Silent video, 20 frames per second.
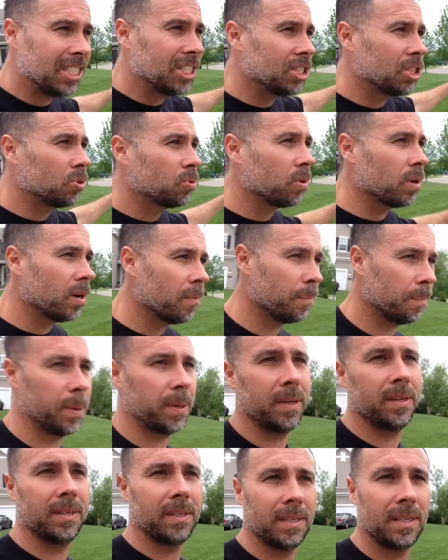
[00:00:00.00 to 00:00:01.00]
strip.
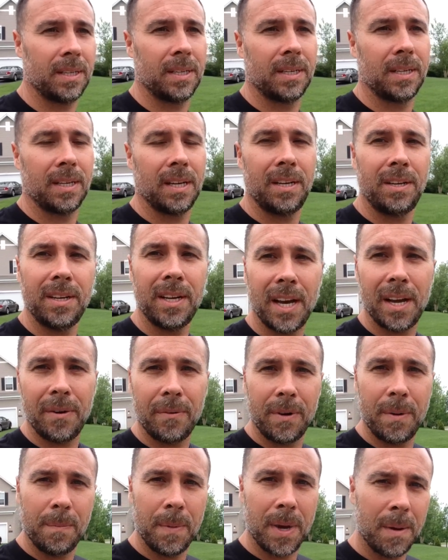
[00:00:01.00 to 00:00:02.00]
You got to
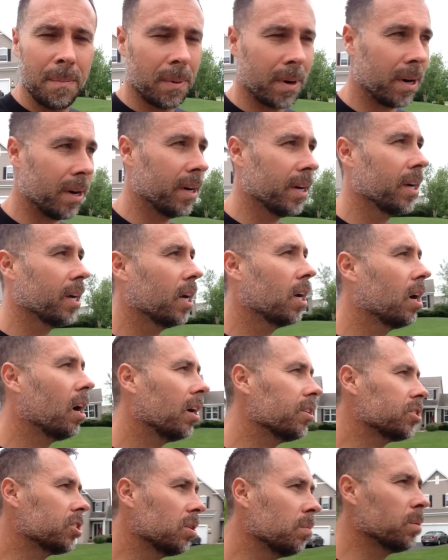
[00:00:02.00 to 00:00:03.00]
remember,
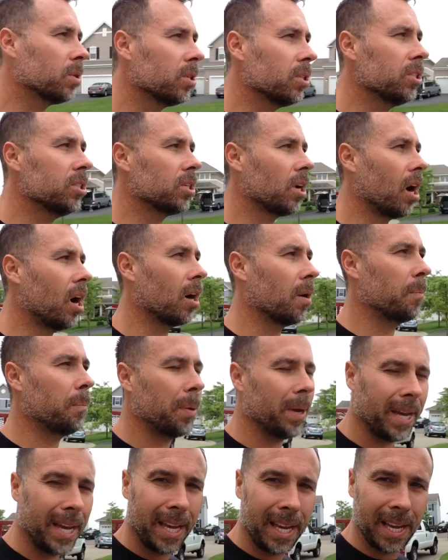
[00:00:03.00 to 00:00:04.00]
customers are
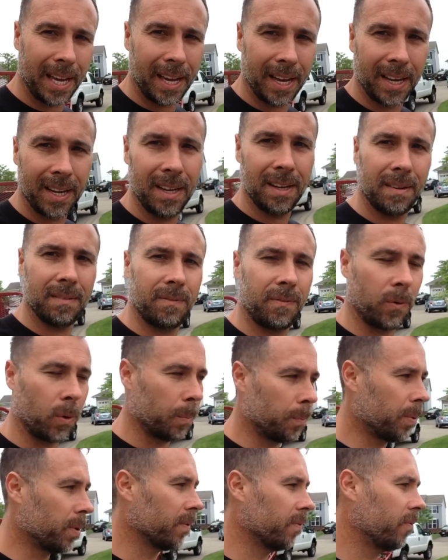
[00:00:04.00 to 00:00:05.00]
paying for
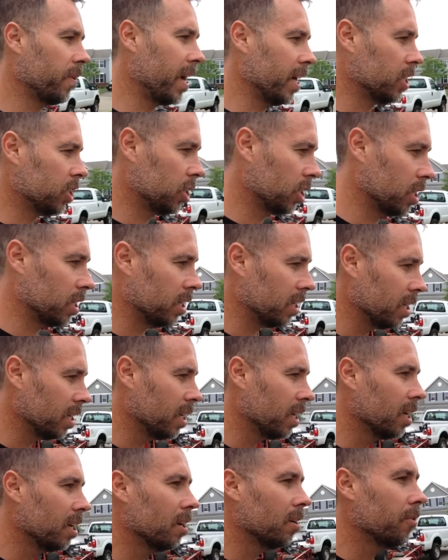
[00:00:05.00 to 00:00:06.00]
perfection.
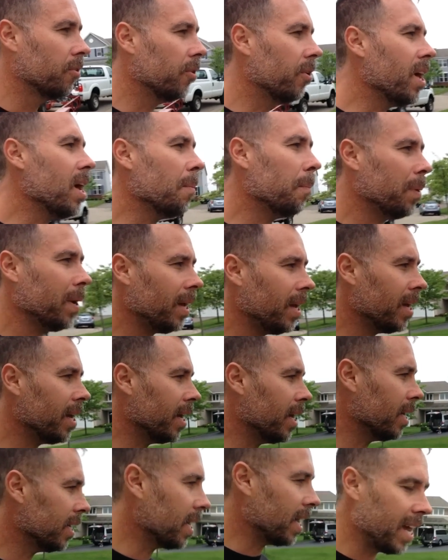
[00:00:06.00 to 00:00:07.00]
They're not
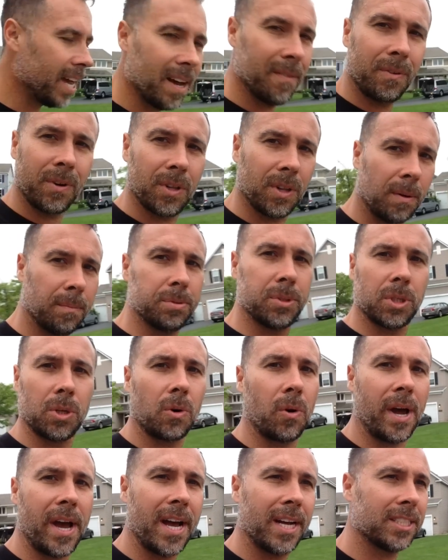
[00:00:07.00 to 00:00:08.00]
paying to have clumps of
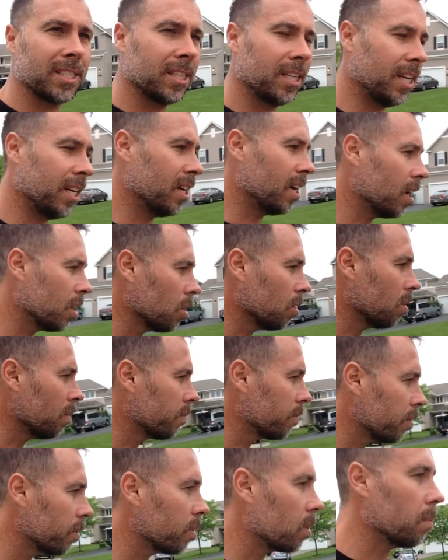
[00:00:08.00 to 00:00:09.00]
grass laying all
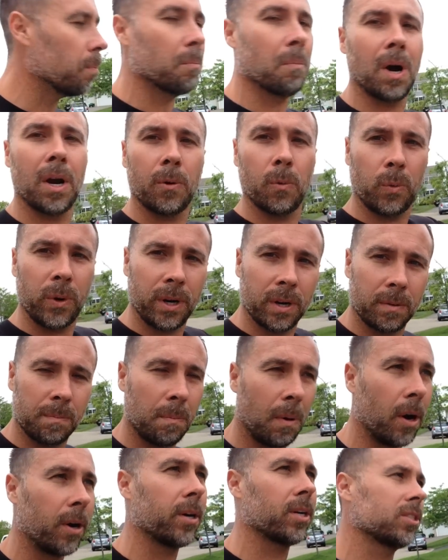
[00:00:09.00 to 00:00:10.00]
over or mar- weird
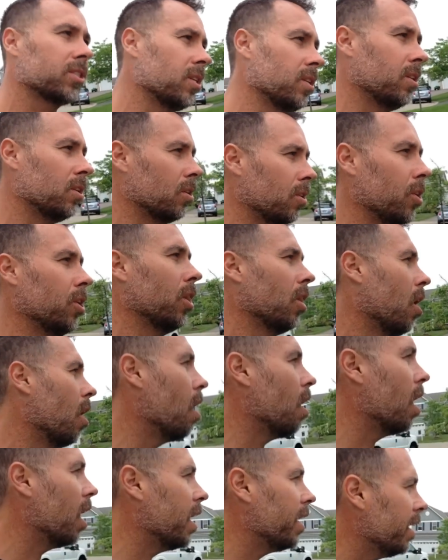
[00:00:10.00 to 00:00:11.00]
marks in their
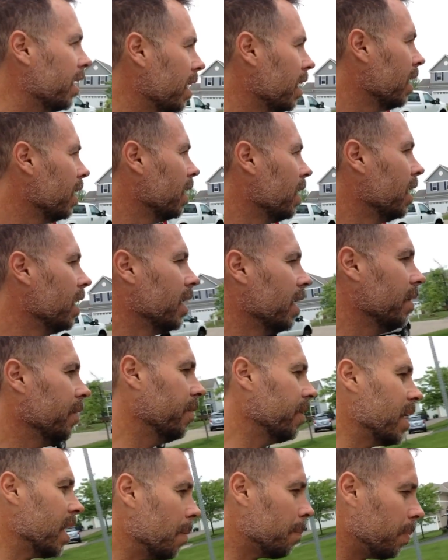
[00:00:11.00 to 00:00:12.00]
lawn. And
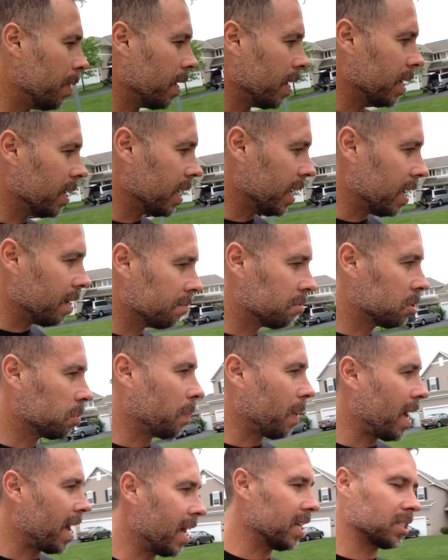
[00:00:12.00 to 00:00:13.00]
they're not paying to have
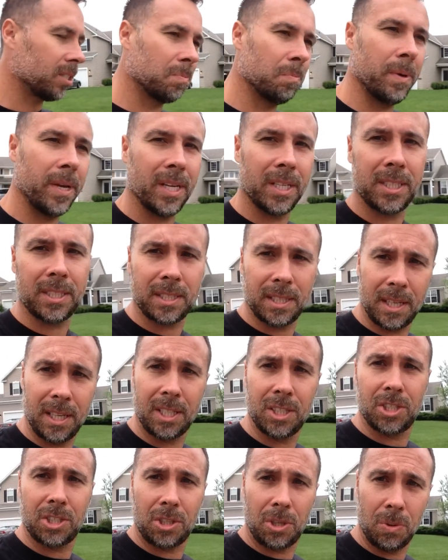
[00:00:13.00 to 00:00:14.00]
spots missed and
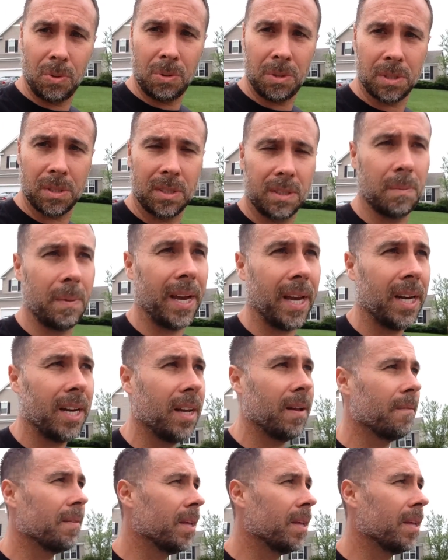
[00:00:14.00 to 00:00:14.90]
excuses made.